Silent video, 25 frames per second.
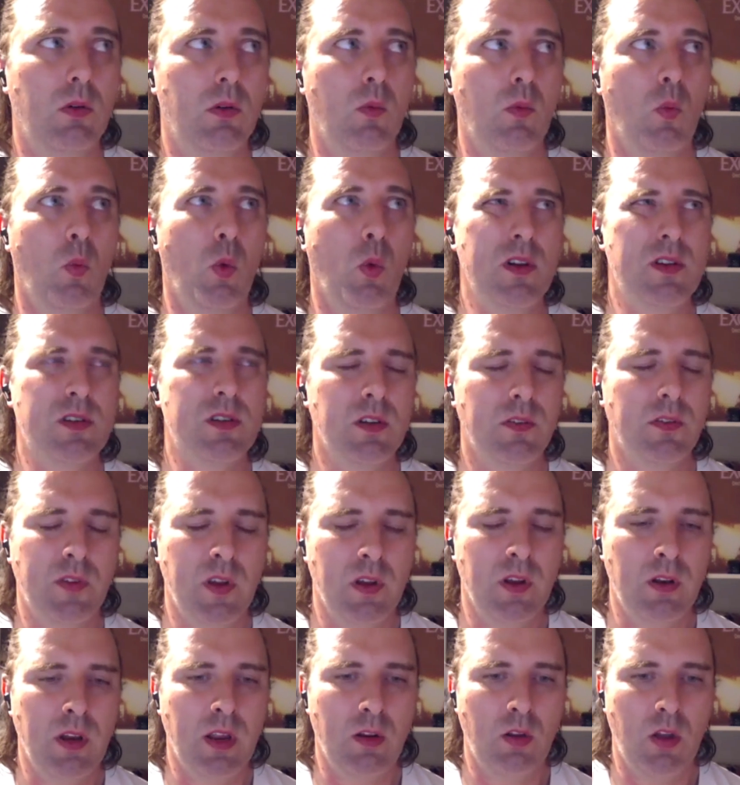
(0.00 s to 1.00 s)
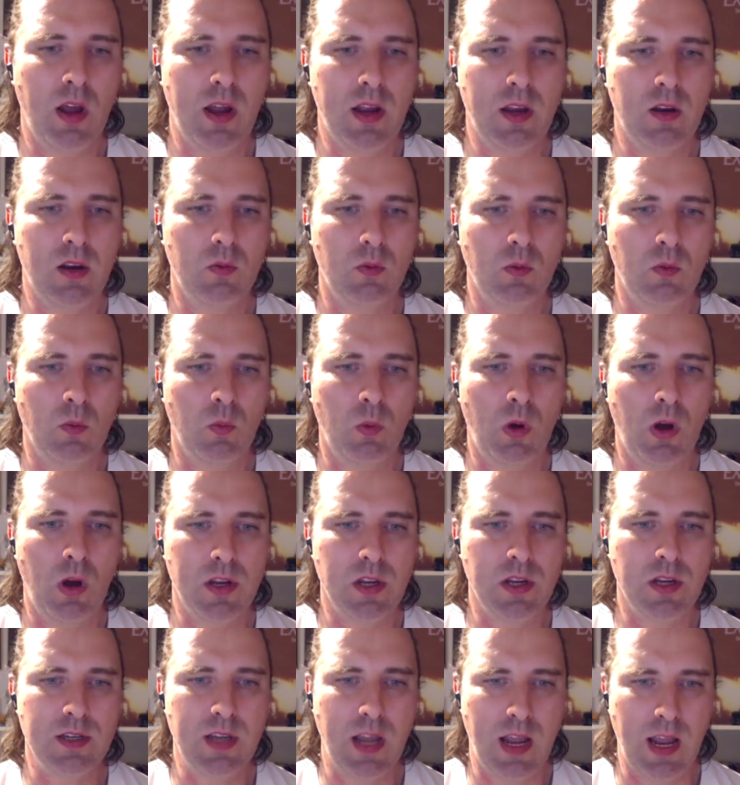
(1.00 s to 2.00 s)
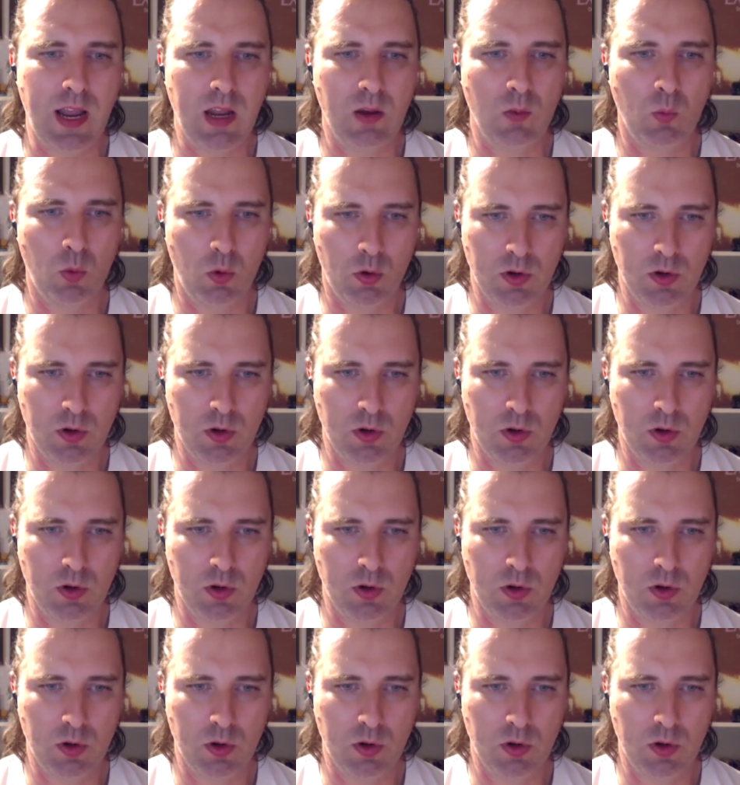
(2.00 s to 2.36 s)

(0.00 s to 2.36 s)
What's the feeling like while you're there